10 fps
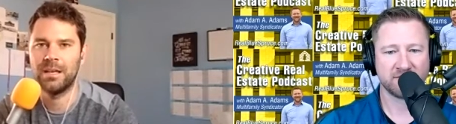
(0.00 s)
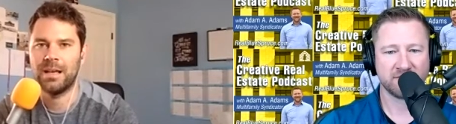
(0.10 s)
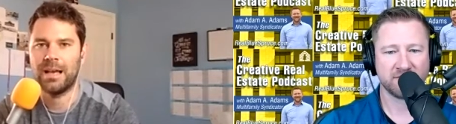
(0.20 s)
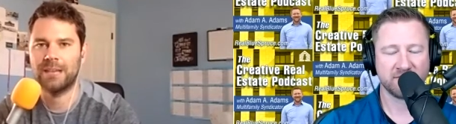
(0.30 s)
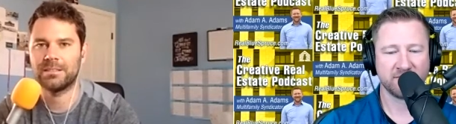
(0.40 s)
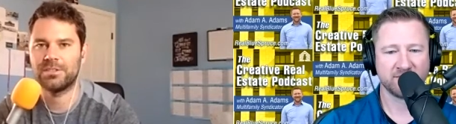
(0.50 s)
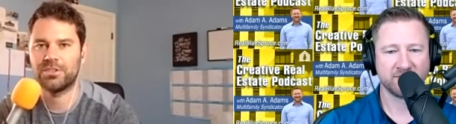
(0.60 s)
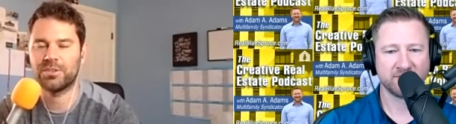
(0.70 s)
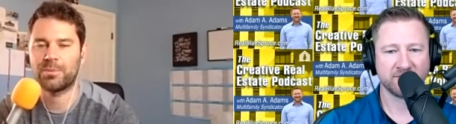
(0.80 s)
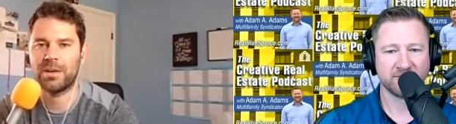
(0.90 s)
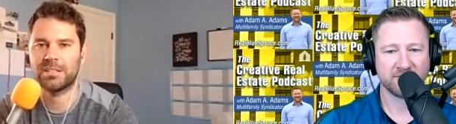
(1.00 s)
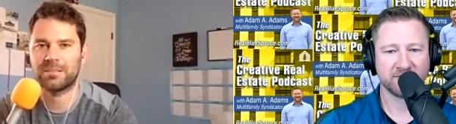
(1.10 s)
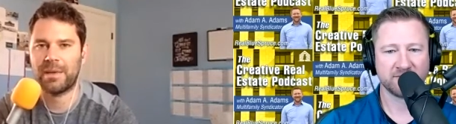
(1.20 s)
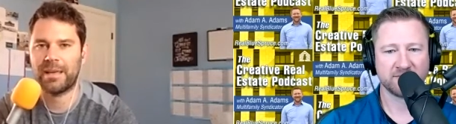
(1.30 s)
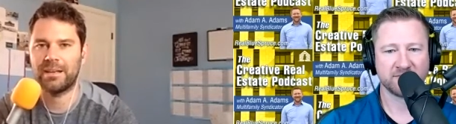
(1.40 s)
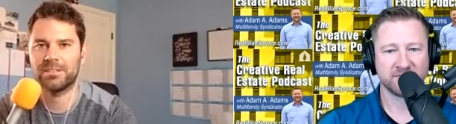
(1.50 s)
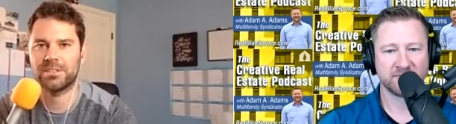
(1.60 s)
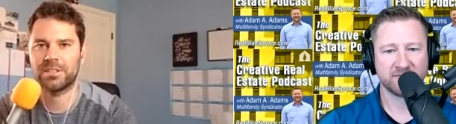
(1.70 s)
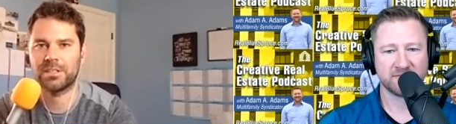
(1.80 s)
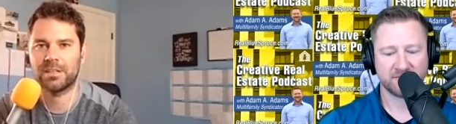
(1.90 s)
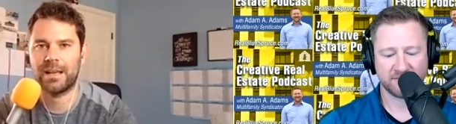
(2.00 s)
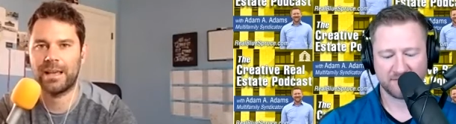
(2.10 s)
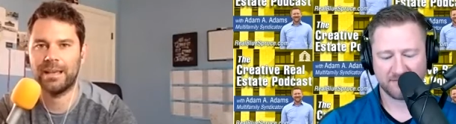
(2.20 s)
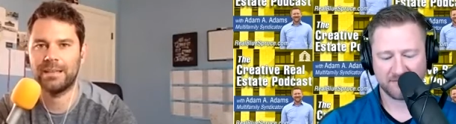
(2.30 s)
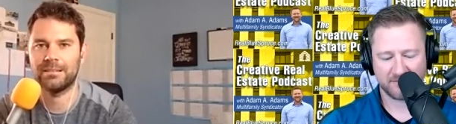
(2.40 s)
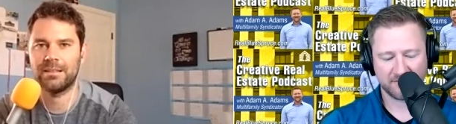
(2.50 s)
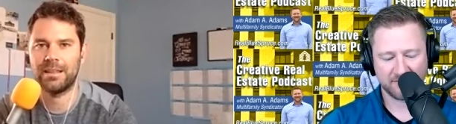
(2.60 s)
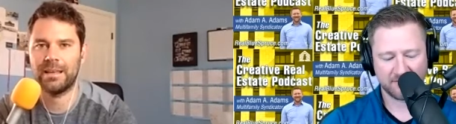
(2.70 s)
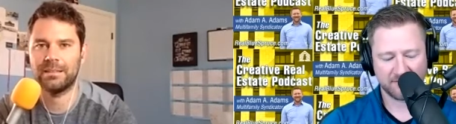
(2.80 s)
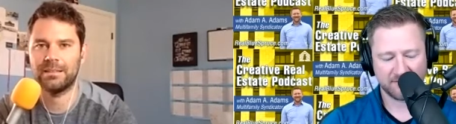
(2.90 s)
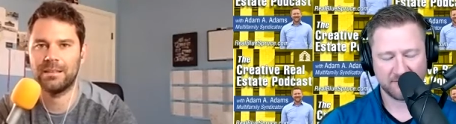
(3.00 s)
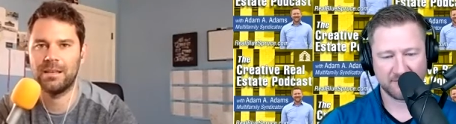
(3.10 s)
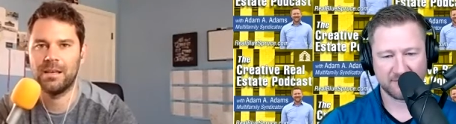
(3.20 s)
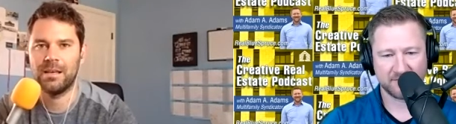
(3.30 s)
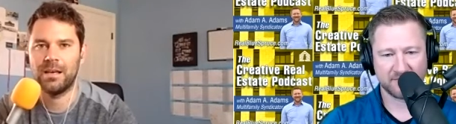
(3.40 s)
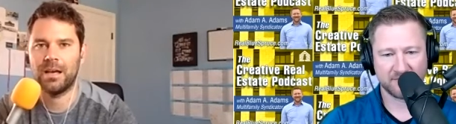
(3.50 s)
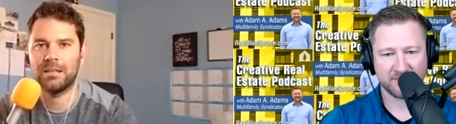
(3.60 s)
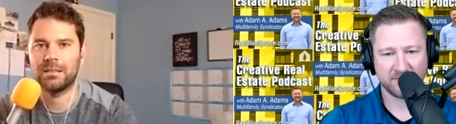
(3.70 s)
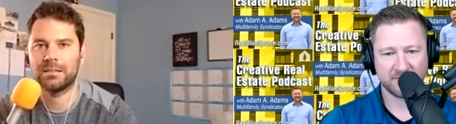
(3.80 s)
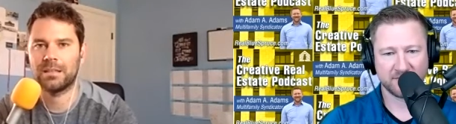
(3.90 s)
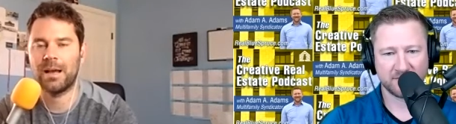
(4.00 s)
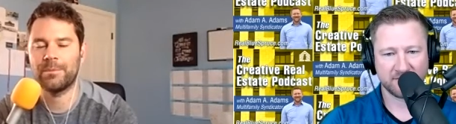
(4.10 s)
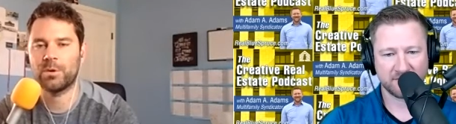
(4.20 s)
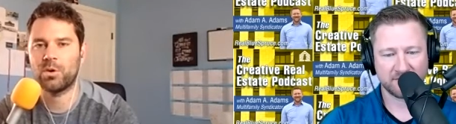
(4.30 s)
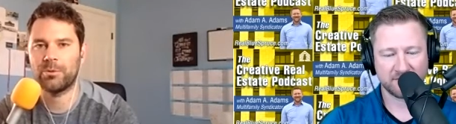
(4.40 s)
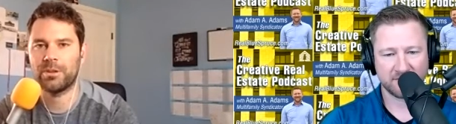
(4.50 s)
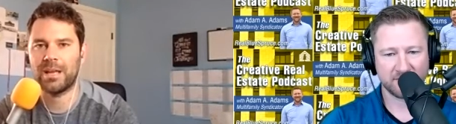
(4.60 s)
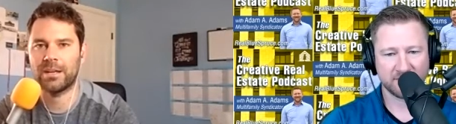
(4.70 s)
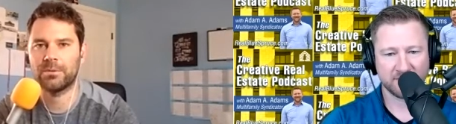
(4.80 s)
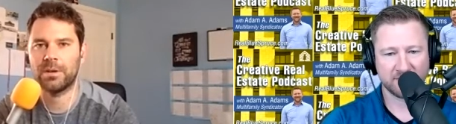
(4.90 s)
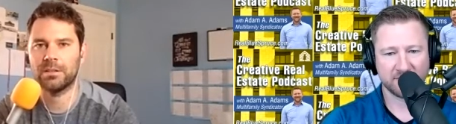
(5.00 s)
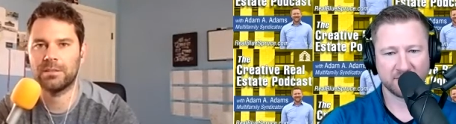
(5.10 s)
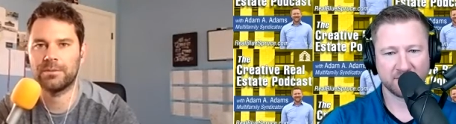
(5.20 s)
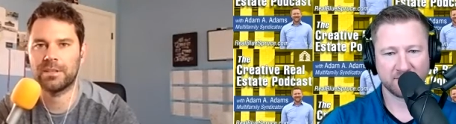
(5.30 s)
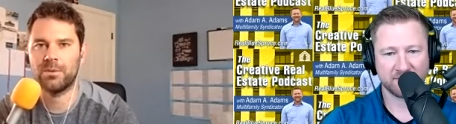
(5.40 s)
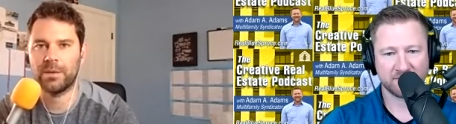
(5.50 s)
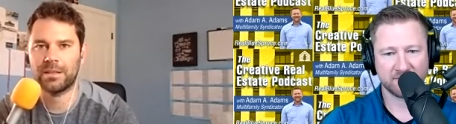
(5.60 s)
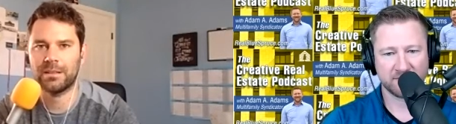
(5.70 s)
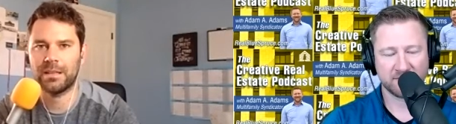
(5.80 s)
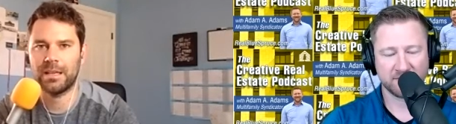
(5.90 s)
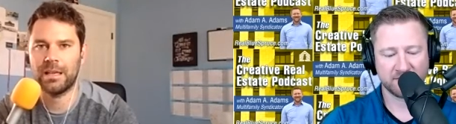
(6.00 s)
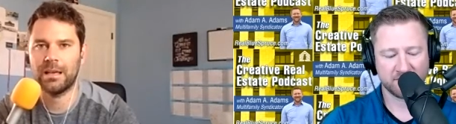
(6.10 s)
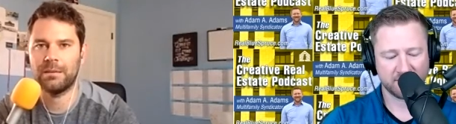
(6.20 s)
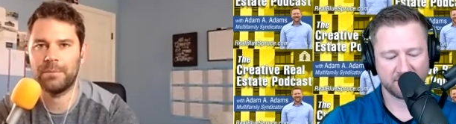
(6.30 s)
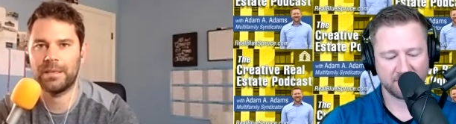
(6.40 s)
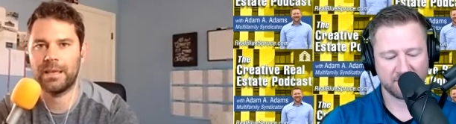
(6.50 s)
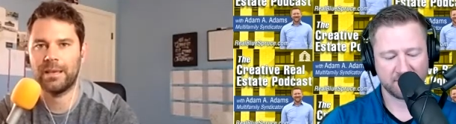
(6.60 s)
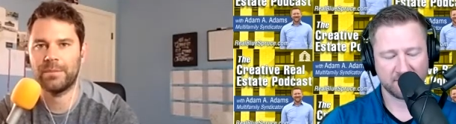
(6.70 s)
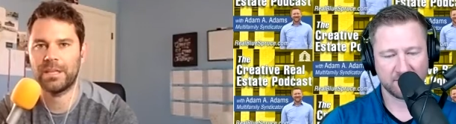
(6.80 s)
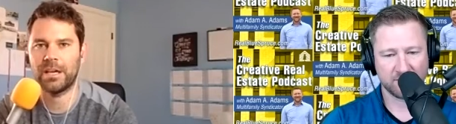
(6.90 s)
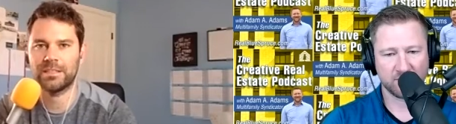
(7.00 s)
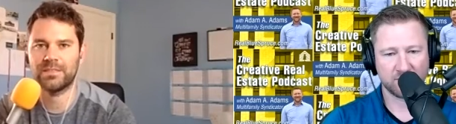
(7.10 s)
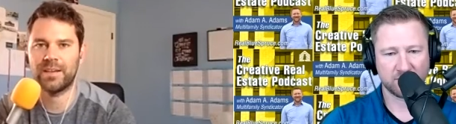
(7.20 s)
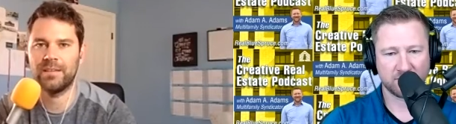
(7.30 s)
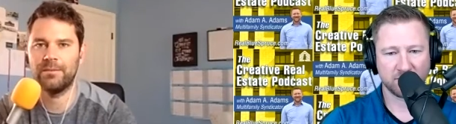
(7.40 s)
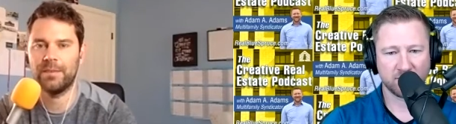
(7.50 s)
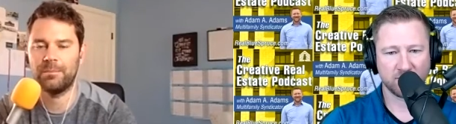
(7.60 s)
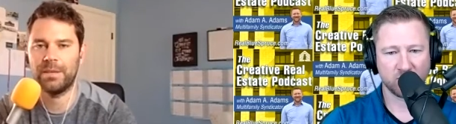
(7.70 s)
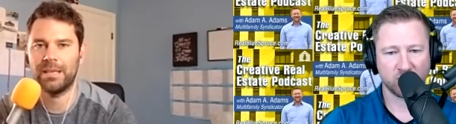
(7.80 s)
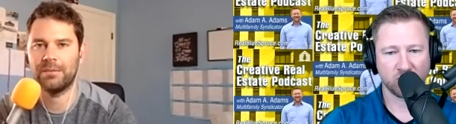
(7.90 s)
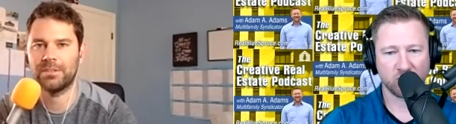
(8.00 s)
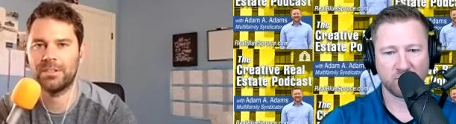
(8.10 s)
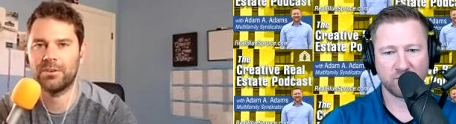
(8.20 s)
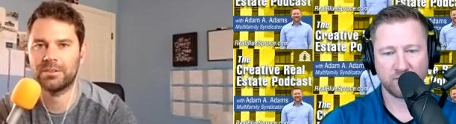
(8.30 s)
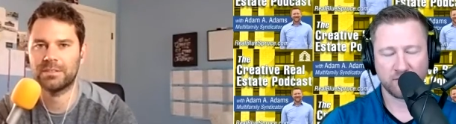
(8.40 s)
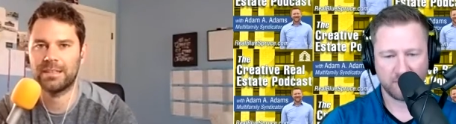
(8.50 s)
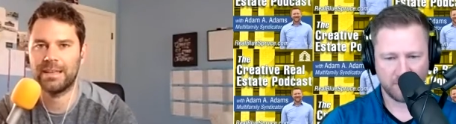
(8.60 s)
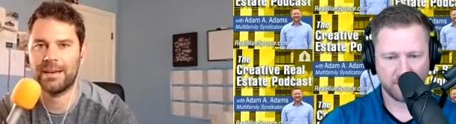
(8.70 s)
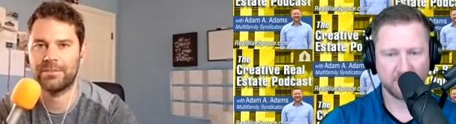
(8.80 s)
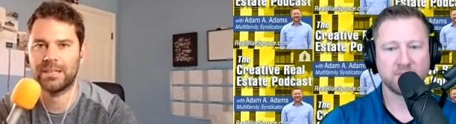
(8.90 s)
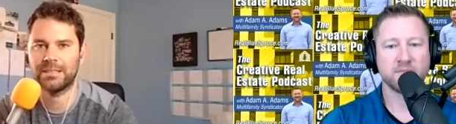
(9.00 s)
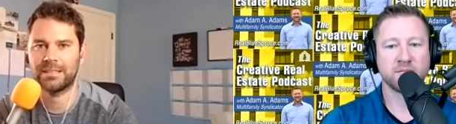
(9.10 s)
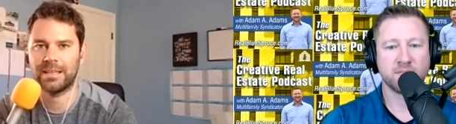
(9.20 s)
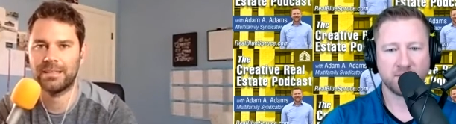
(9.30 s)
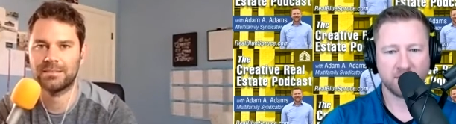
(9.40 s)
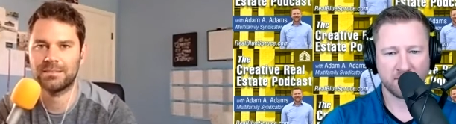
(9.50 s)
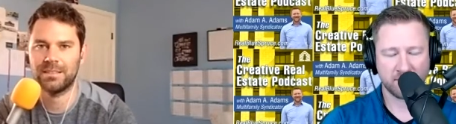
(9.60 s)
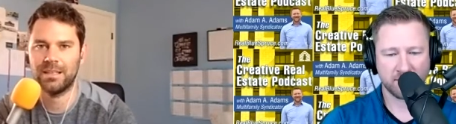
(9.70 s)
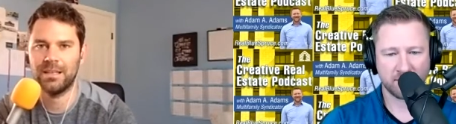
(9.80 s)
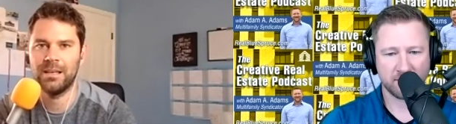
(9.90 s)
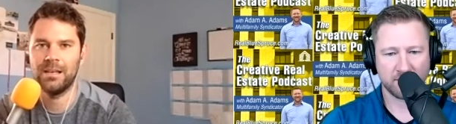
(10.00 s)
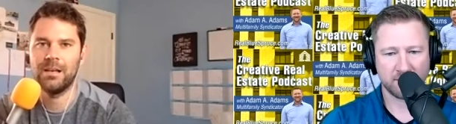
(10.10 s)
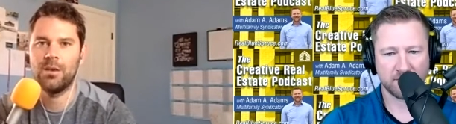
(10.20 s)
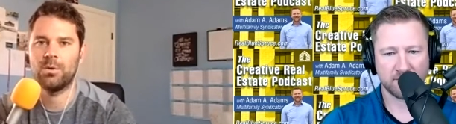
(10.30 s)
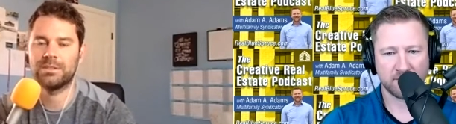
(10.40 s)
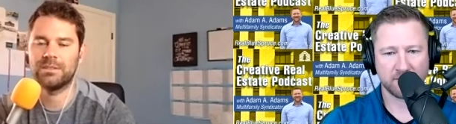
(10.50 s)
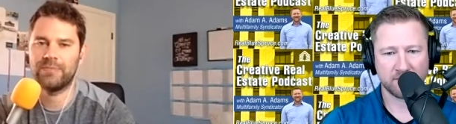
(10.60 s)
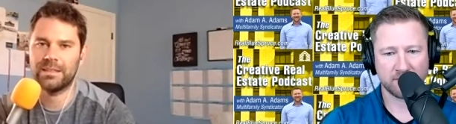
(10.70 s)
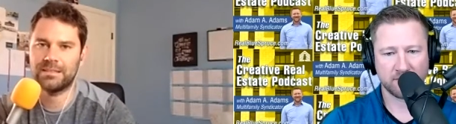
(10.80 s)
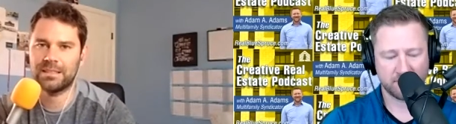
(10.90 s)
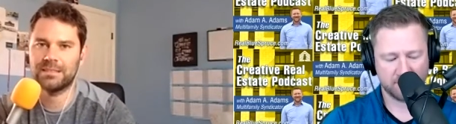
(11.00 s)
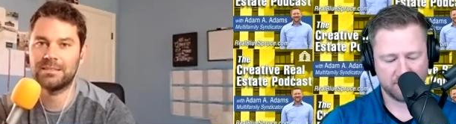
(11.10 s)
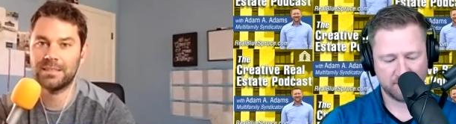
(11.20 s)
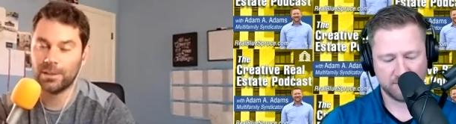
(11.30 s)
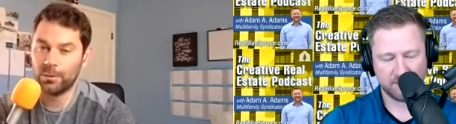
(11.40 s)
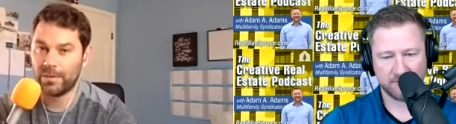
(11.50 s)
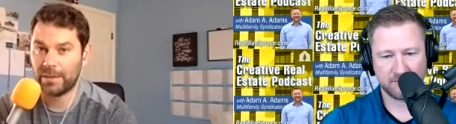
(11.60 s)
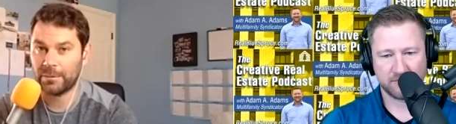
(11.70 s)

Speaker 1: as a junior project manager, and then uh, climbed the corporate ladder relatively quickly, became the youngest VP of a New York City advertising agency, was investing in single family